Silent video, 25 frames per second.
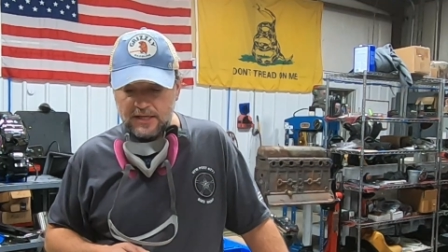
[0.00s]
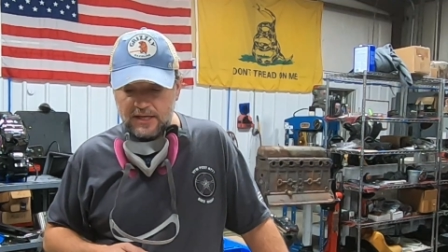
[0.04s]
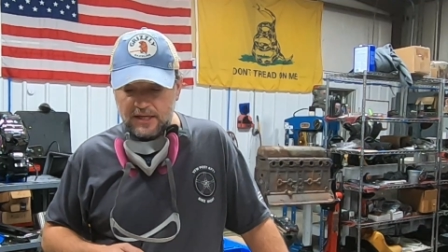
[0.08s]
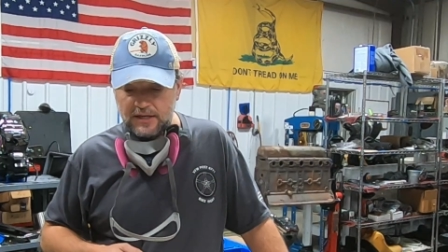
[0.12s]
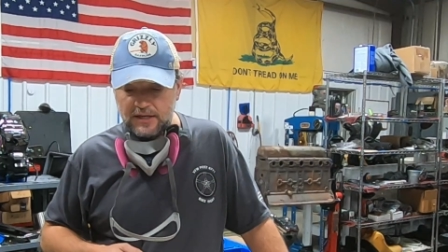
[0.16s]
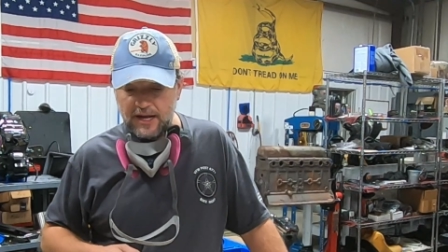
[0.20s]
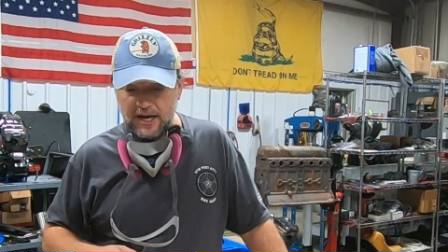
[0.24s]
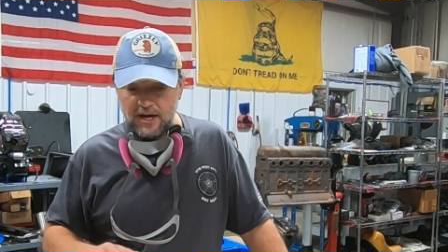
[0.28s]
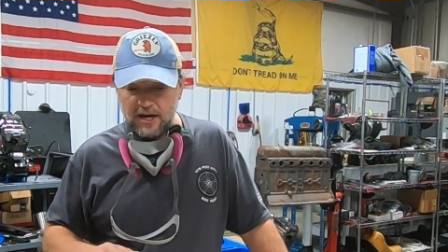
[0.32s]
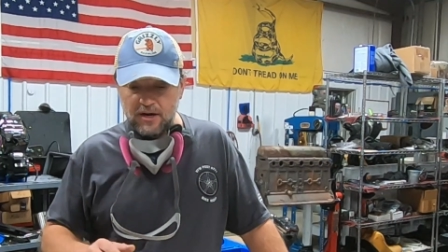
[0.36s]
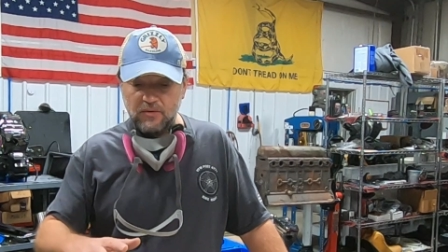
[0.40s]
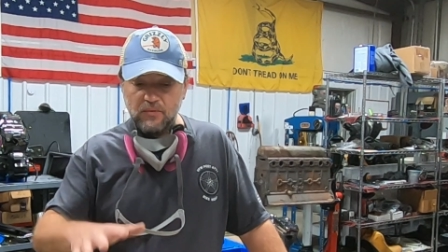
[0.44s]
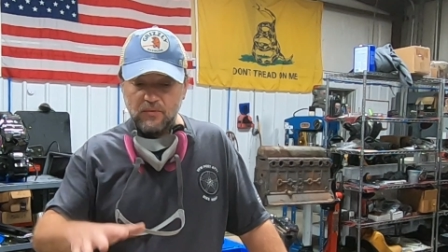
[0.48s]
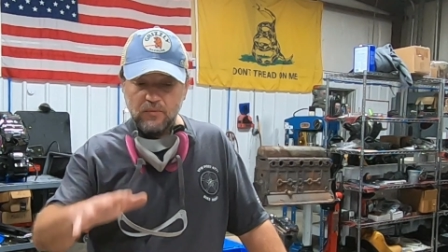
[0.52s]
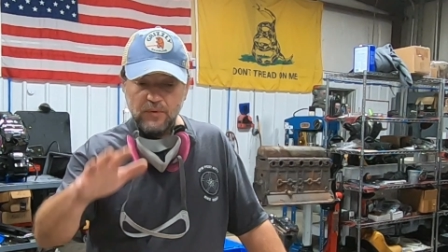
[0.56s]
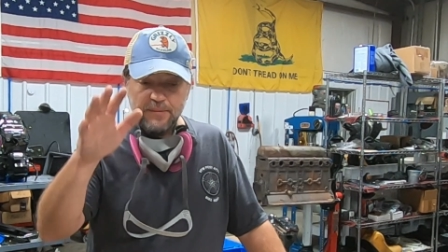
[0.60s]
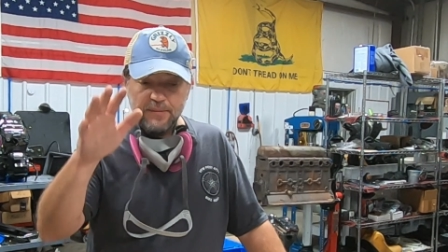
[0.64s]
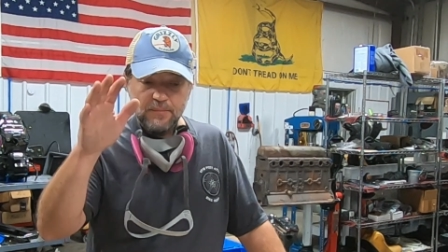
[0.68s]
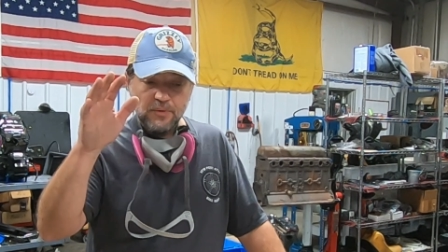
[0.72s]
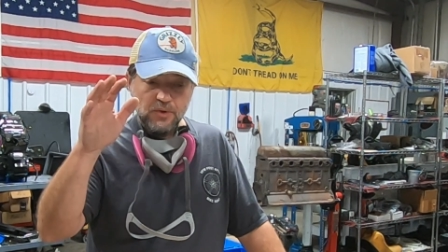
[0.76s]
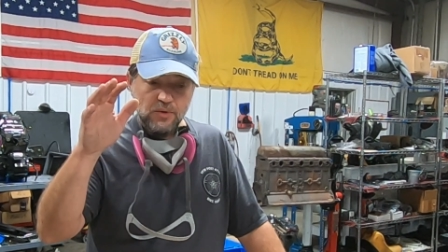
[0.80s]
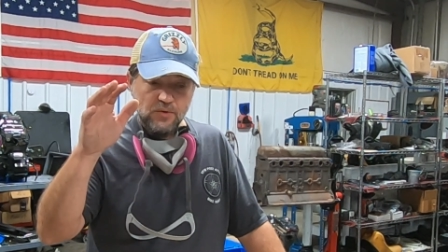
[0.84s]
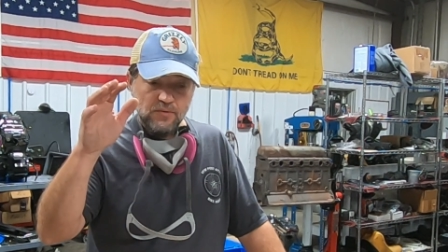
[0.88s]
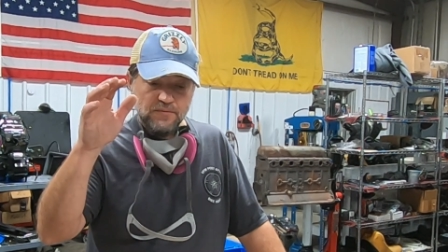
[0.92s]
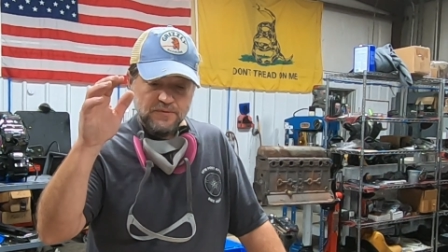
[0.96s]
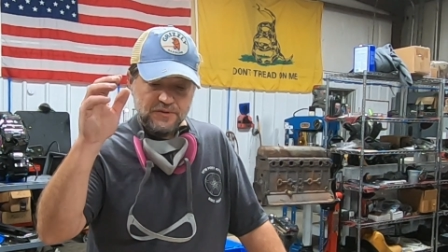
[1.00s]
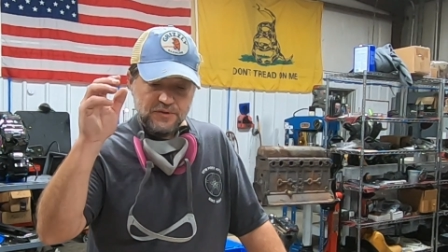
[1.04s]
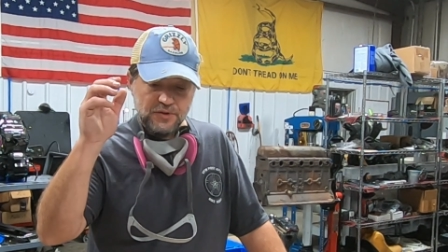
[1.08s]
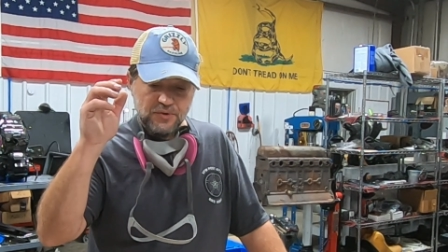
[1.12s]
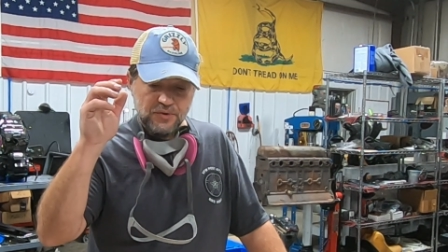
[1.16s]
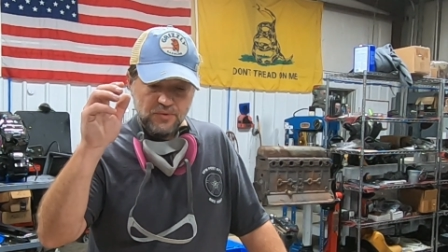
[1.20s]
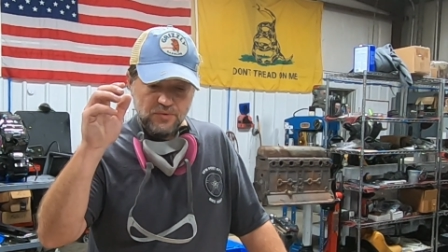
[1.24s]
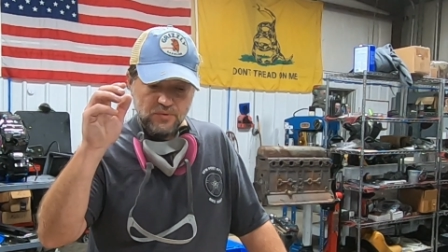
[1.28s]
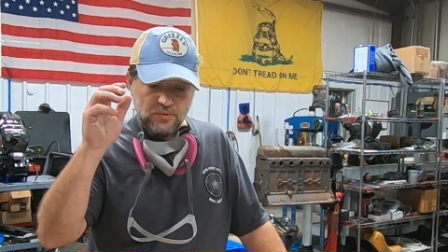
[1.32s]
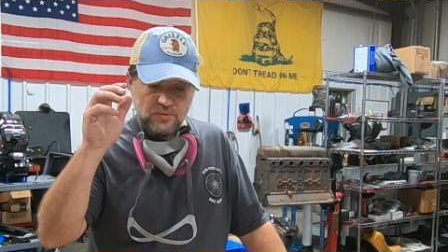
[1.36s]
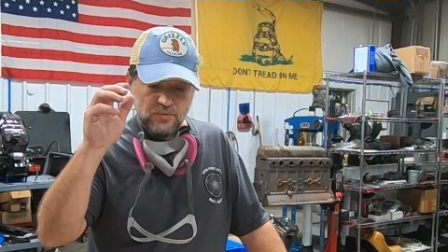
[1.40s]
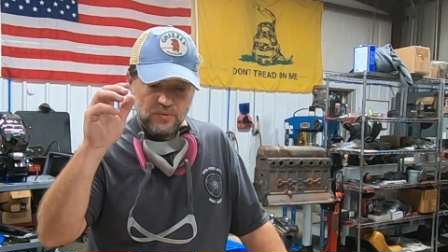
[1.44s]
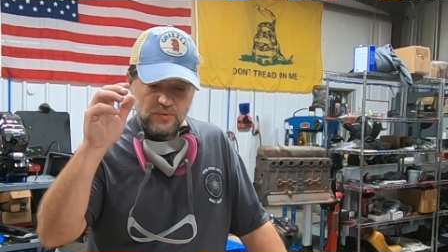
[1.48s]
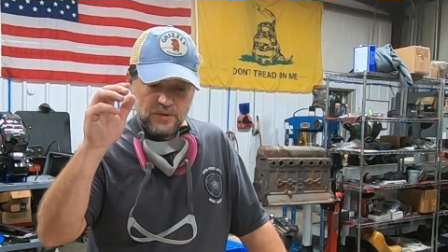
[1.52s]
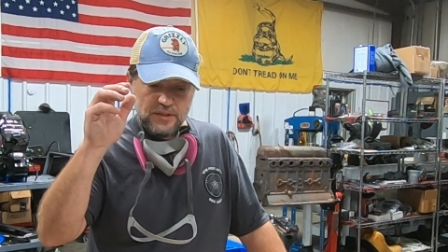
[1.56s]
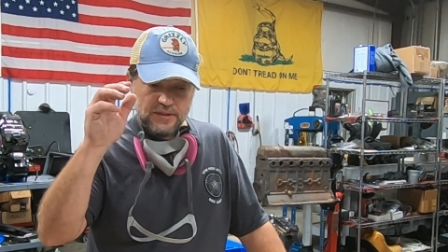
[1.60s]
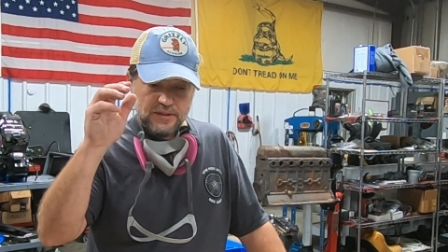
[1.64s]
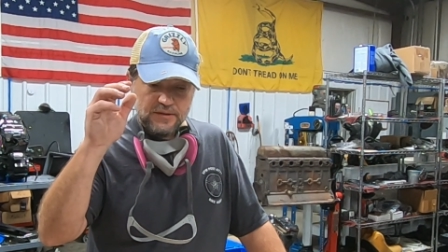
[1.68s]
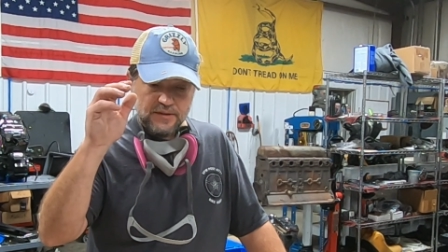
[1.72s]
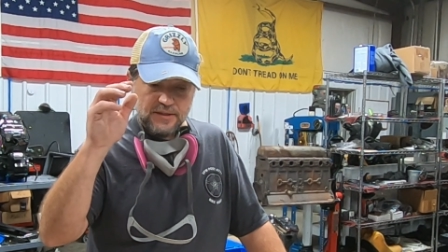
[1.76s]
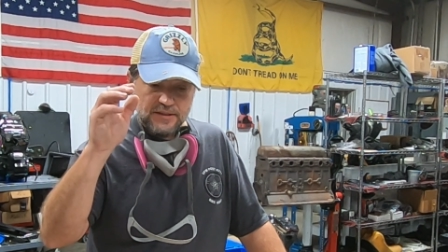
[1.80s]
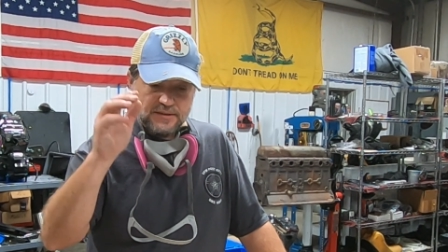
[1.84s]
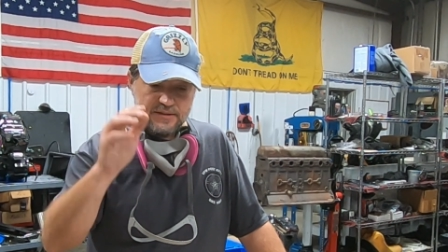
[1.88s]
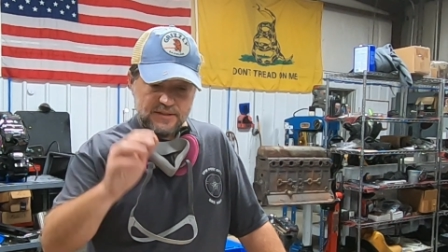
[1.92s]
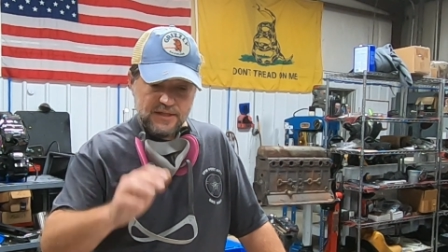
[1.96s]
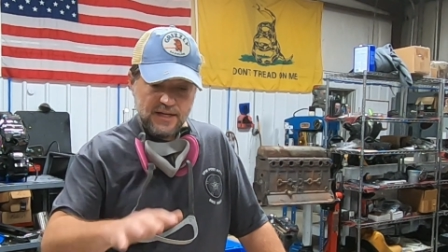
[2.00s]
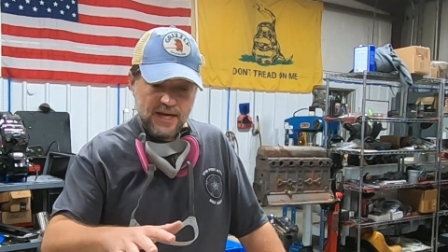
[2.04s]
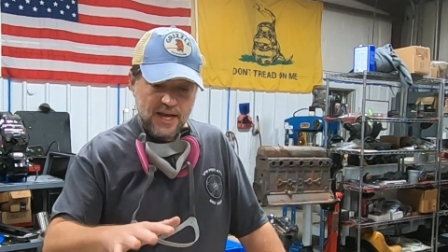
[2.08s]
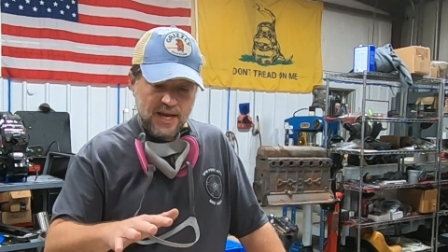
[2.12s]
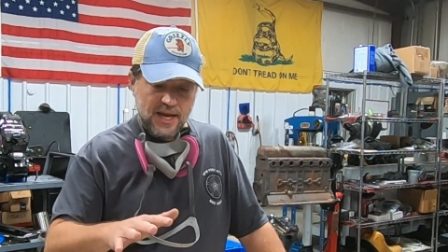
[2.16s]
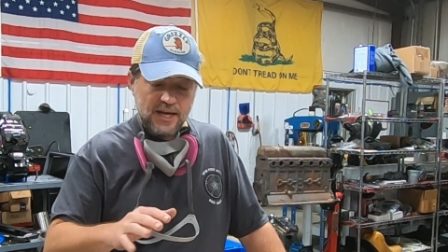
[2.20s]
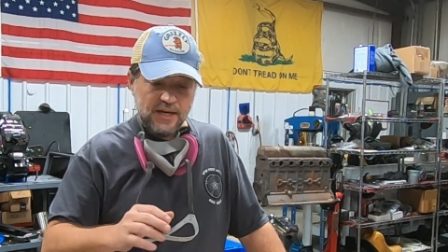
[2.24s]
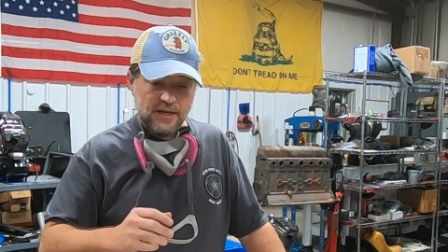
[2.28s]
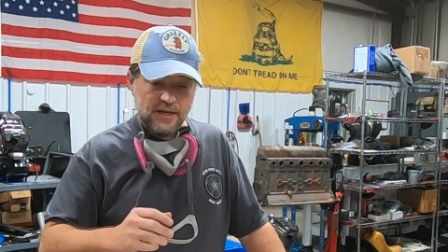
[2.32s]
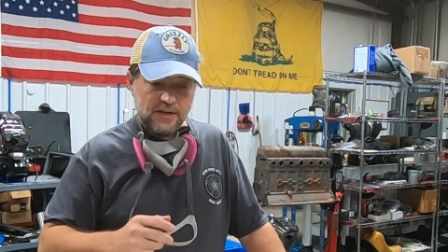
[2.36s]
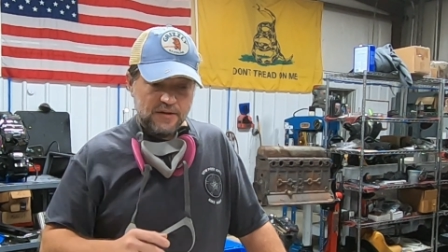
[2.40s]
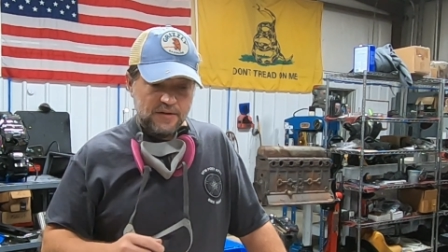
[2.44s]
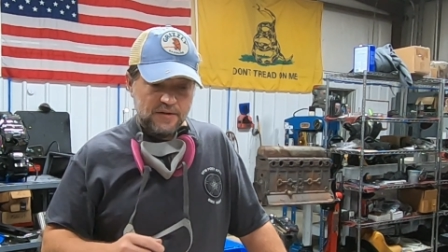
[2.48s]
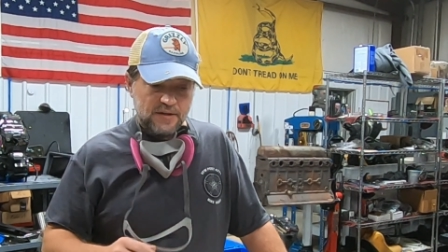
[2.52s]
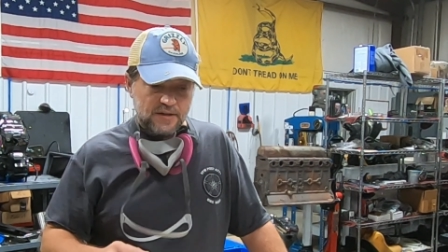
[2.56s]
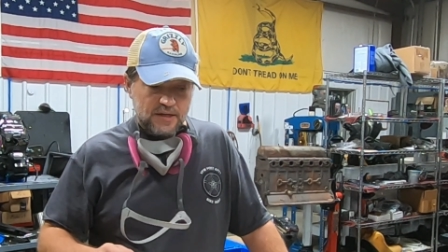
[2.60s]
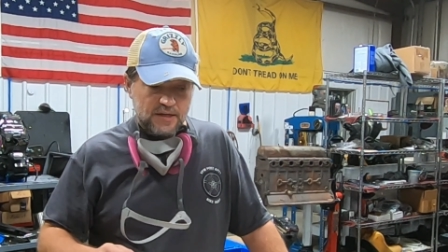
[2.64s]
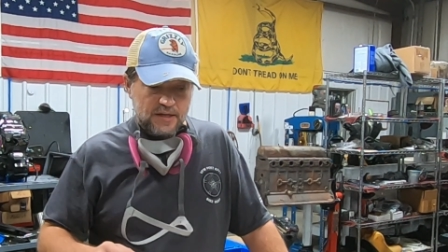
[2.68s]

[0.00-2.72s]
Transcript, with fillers: Now we move to the tank